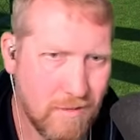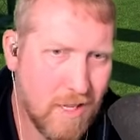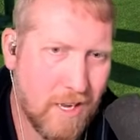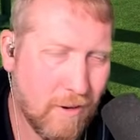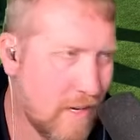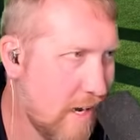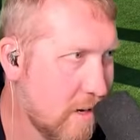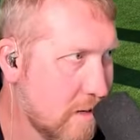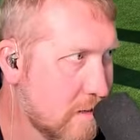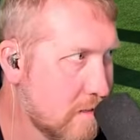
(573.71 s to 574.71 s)
I don't
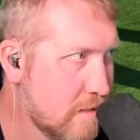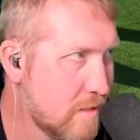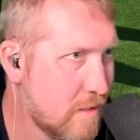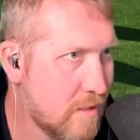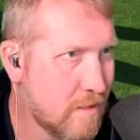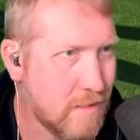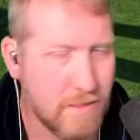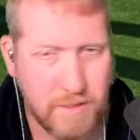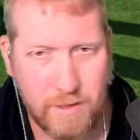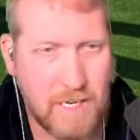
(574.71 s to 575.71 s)
care
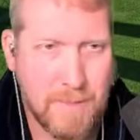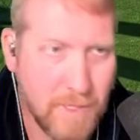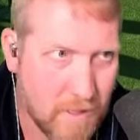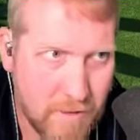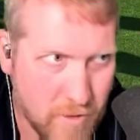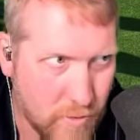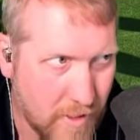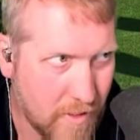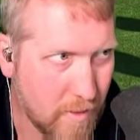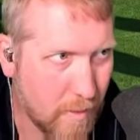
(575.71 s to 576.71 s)
about the underswing.
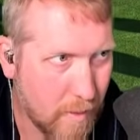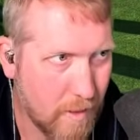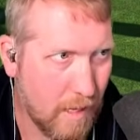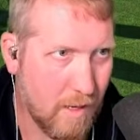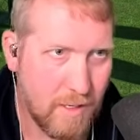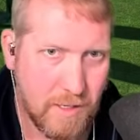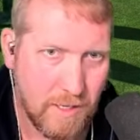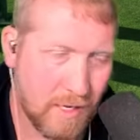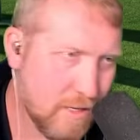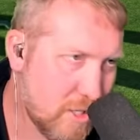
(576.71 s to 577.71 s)

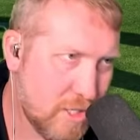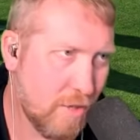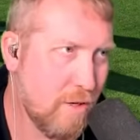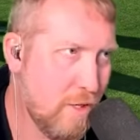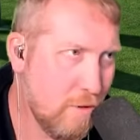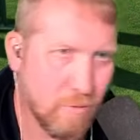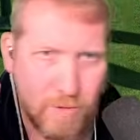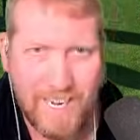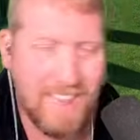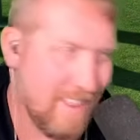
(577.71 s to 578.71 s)
I just showed you
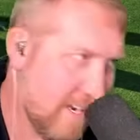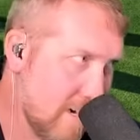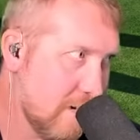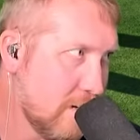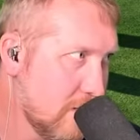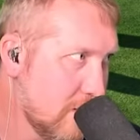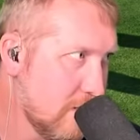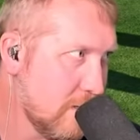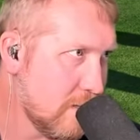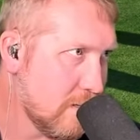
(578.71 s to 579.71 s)
right there.
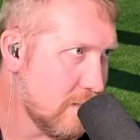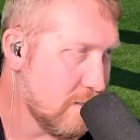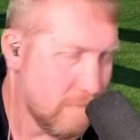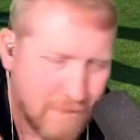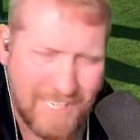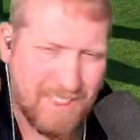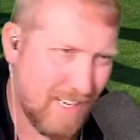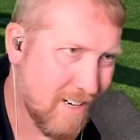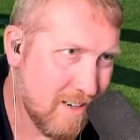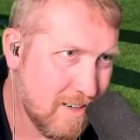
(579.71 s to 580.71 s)
Right
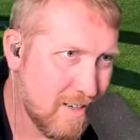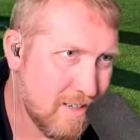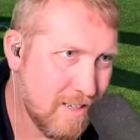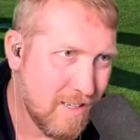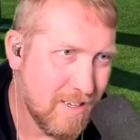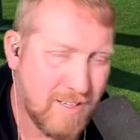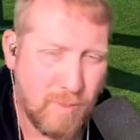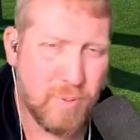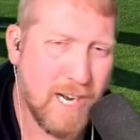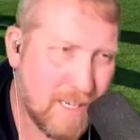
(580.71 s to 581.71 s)
there. No
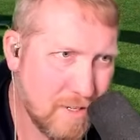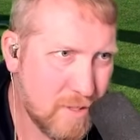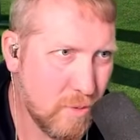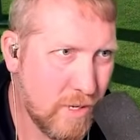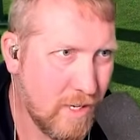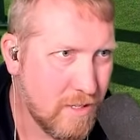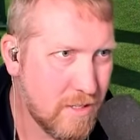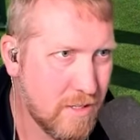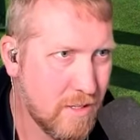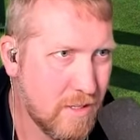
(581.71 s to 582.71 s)
practice swings.
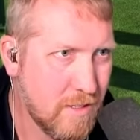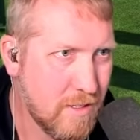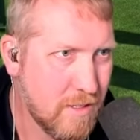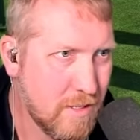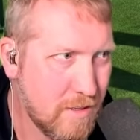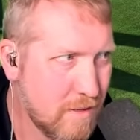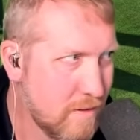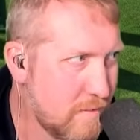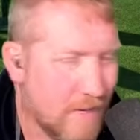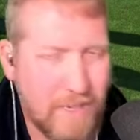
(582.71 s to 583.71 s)

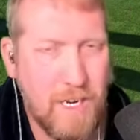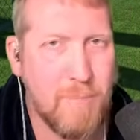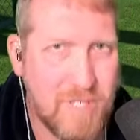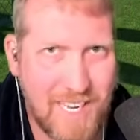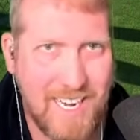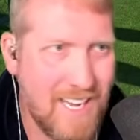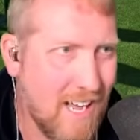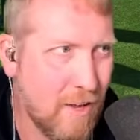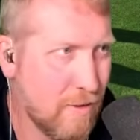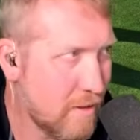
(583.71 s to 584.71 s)
Fucking upside
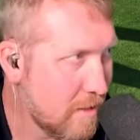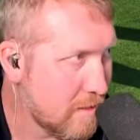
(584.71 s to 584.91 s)
down.